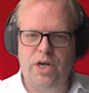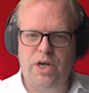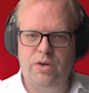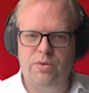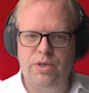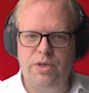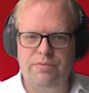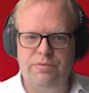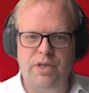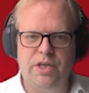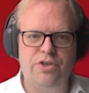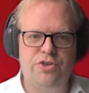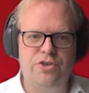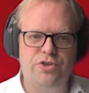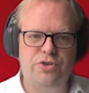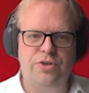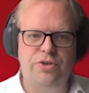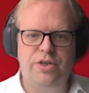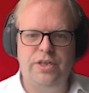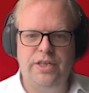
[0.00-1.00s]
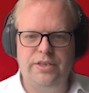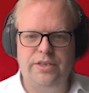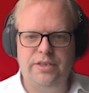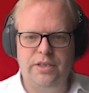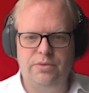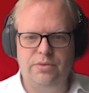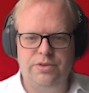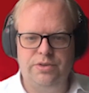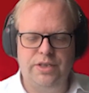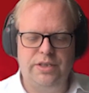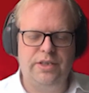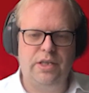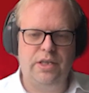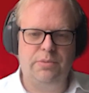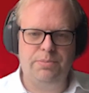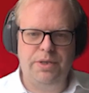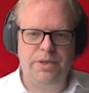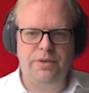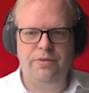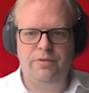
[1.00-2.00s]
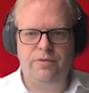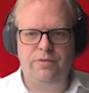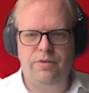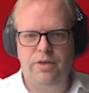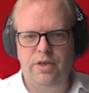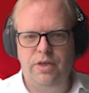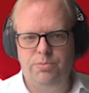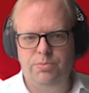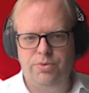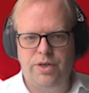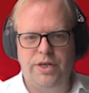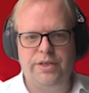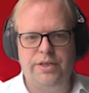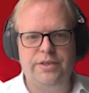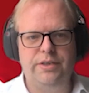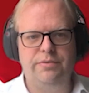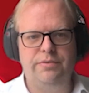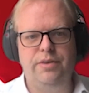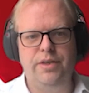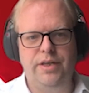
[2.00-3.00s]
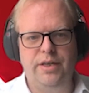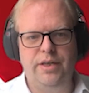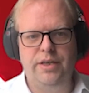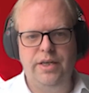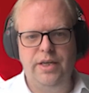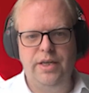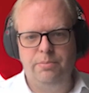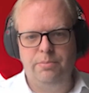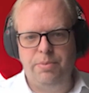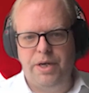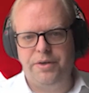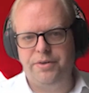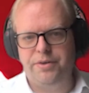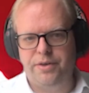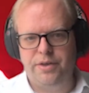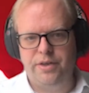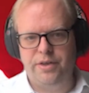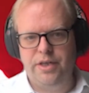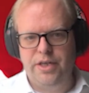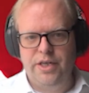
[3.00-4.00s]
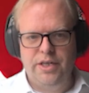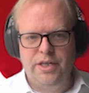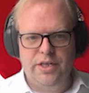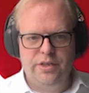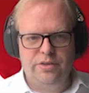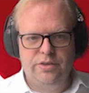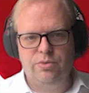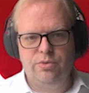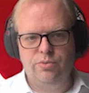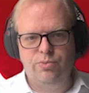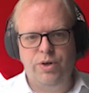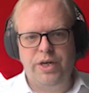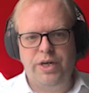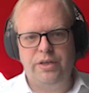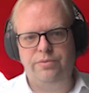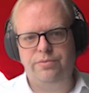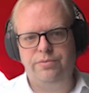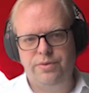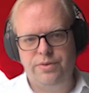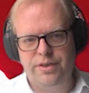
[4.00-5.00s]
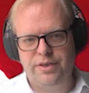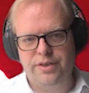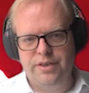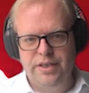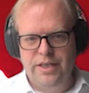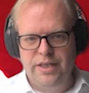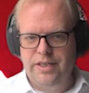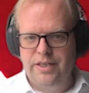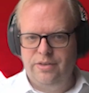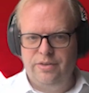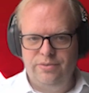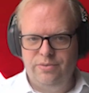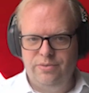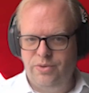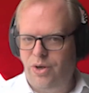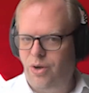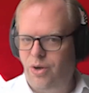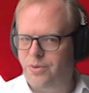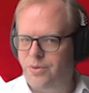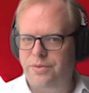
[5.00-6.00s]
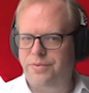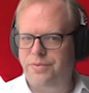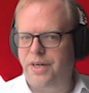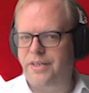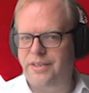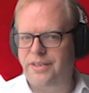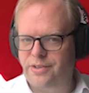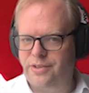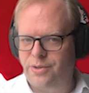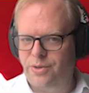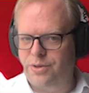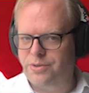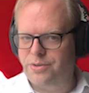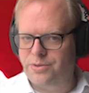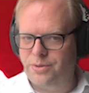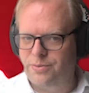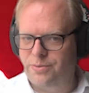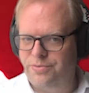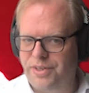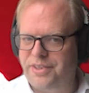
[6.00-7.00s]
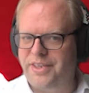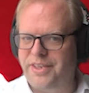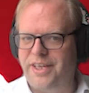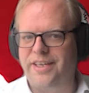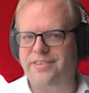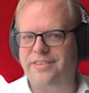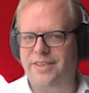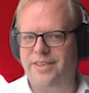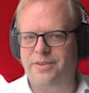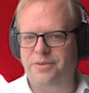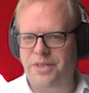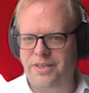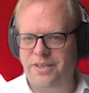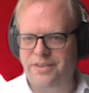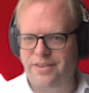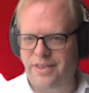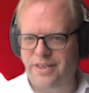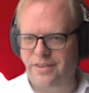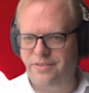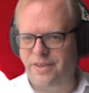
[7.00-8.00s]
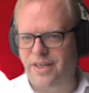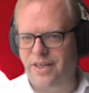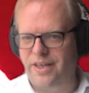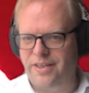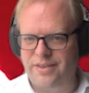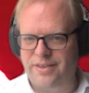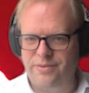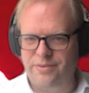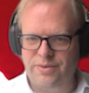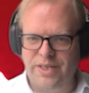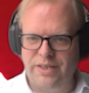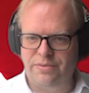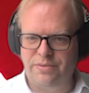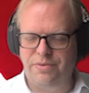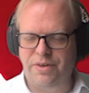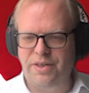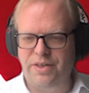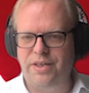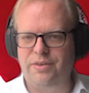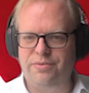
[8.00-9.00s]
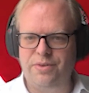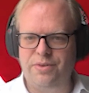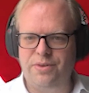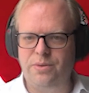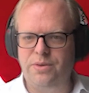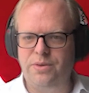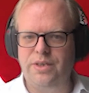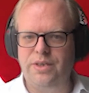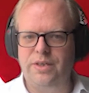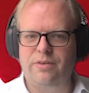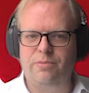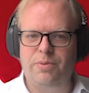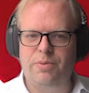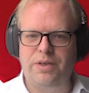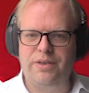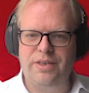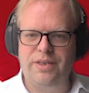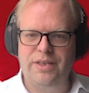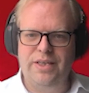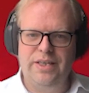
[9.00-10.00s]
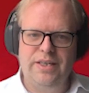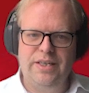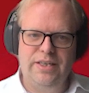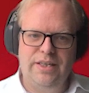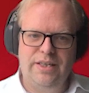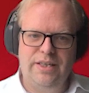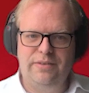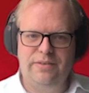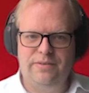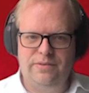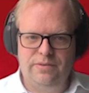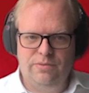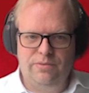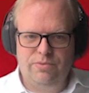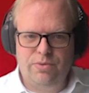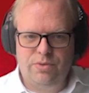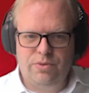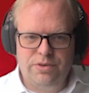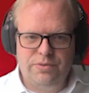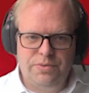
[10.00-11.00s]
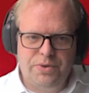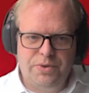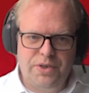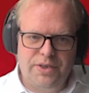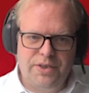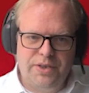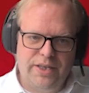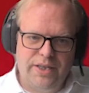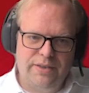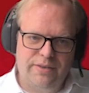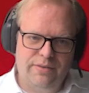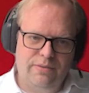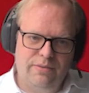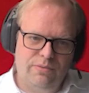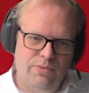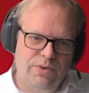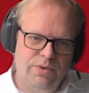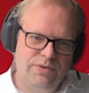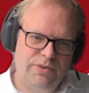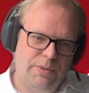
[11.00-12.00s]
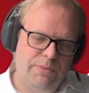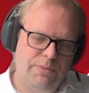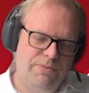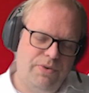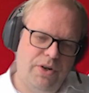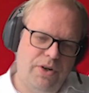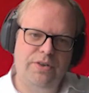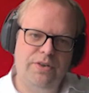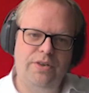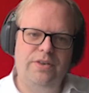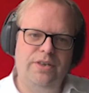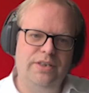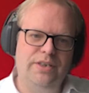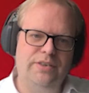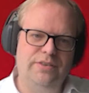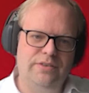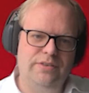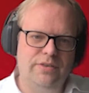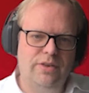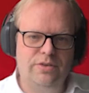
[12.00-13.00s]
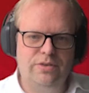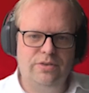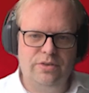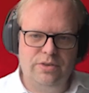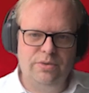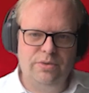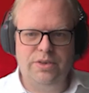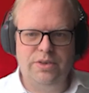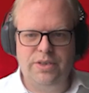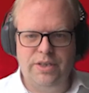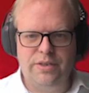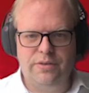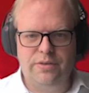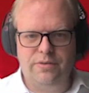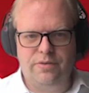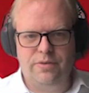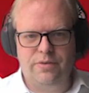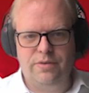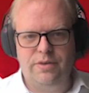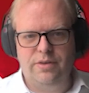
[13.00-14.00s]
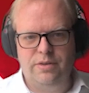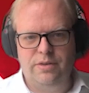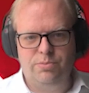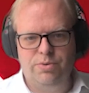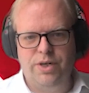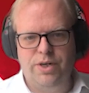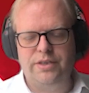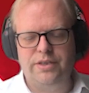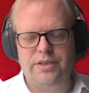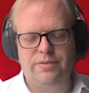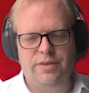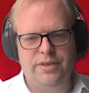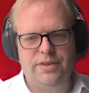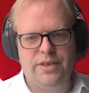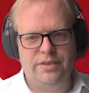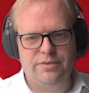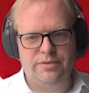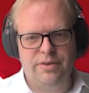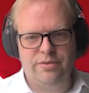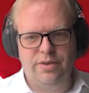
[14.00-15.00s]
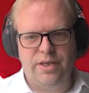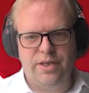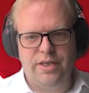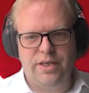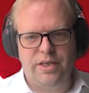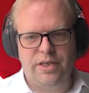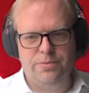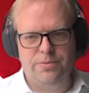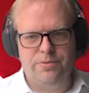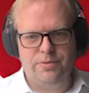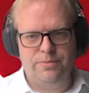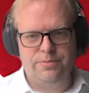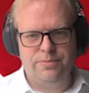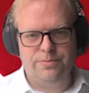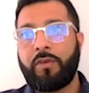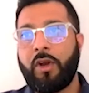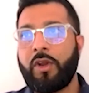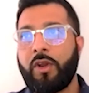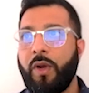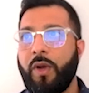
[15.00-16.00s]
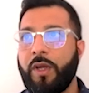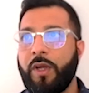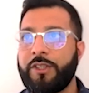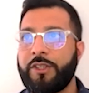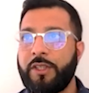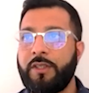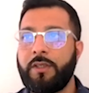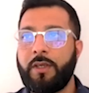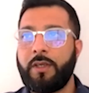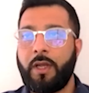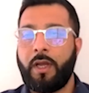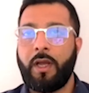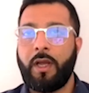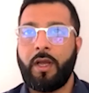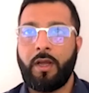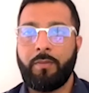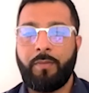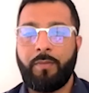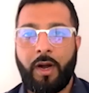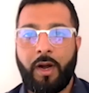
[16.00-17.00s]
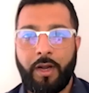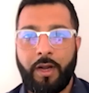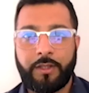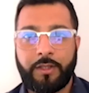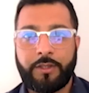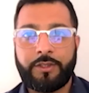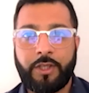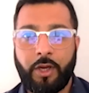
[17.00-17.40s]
How can we ensure that our setup is proactively better? Don't wait for the audit findings are also fantastic to get things done, get funding for doing things. But it's, of course, if we can take it one step further and start doing things proactively, that really helps. I've got a question, Martin.